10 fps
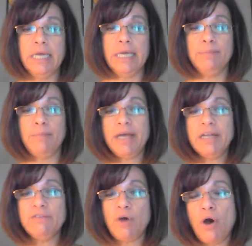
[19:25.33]
it might
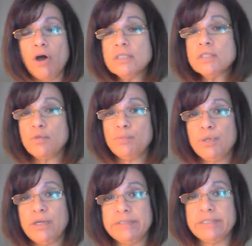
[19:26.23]
have also
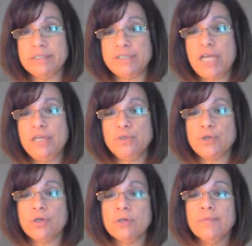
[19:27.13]
put us in
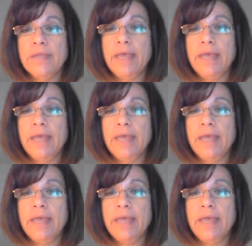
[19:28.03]
danger.